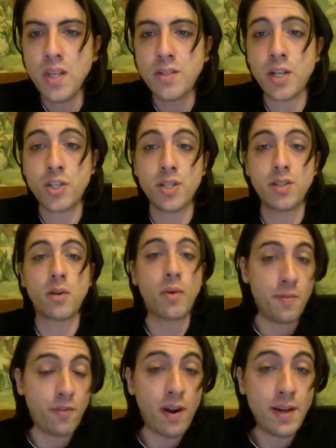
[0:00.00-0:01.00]
such as the
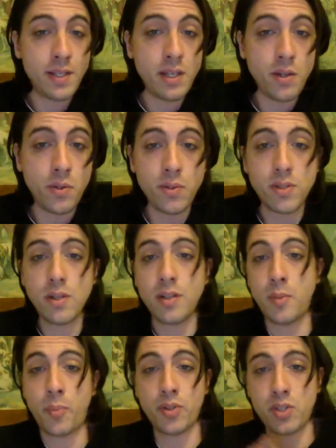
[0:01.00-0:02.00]
grape variety used,
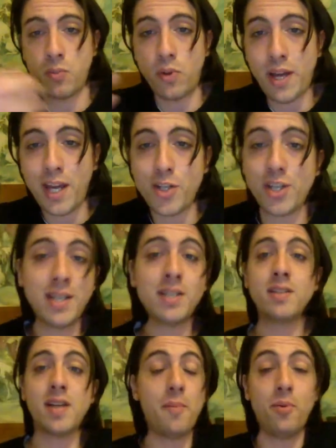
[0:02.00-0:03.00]
the possible aging, and
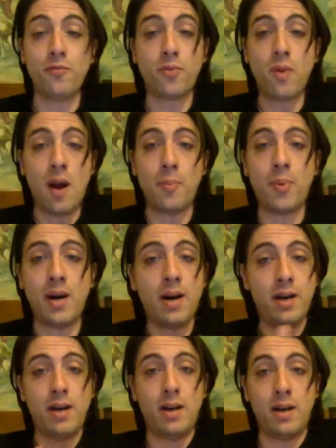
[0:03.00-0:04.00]
the type of
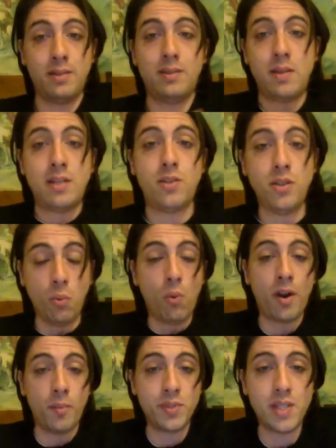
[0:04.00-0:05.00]
grappa that you
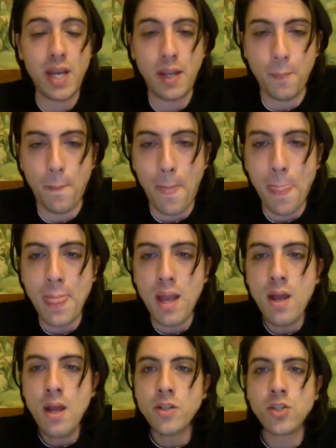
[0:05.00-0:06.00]
want to obtain.
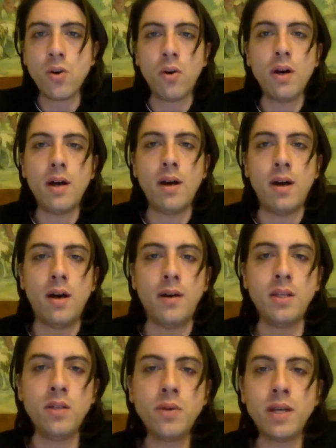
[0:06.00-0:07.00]
So
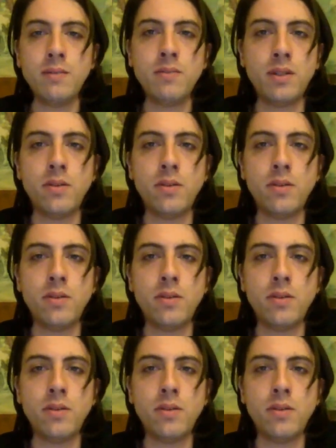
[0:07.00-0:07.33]
you can